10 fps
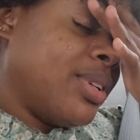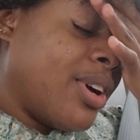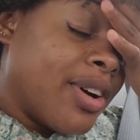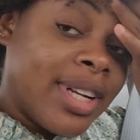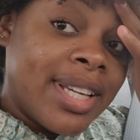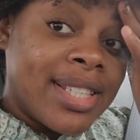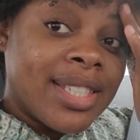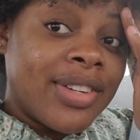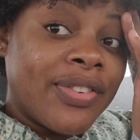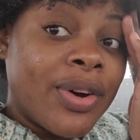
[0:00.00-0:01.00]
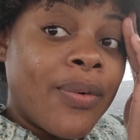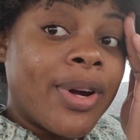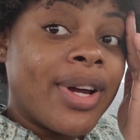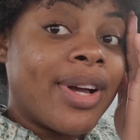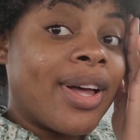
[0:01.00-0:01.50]
early yesterday for go
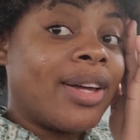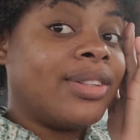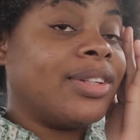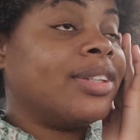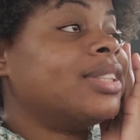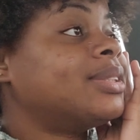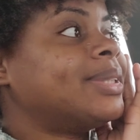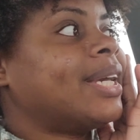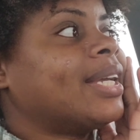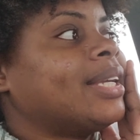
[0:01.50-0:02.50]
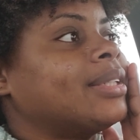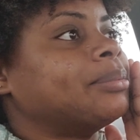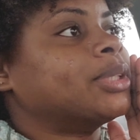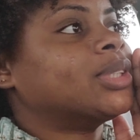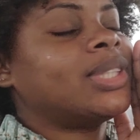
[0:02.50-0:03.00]
work and early today again
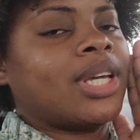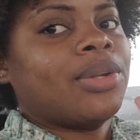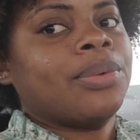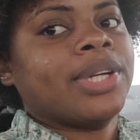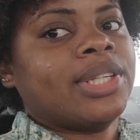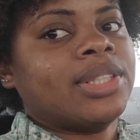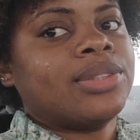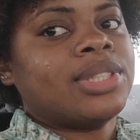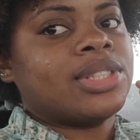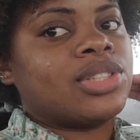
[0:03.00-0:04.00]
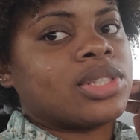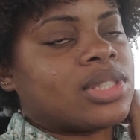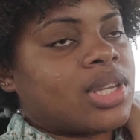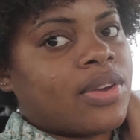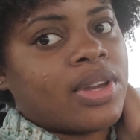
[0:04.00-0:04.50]
but today i know work day today
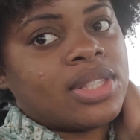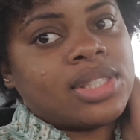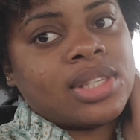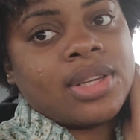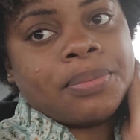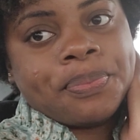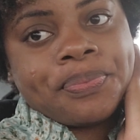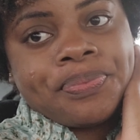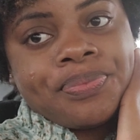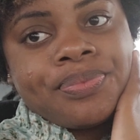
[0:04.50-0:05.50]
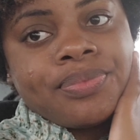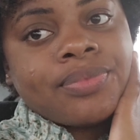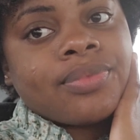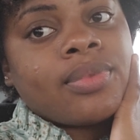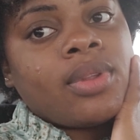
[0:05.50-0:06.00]
just errands day
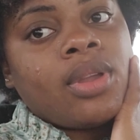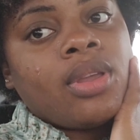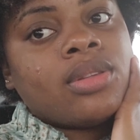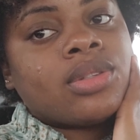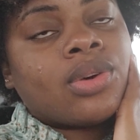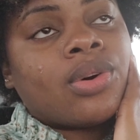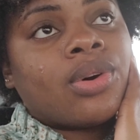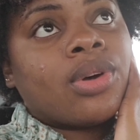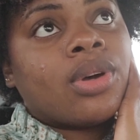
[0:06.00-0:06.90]
so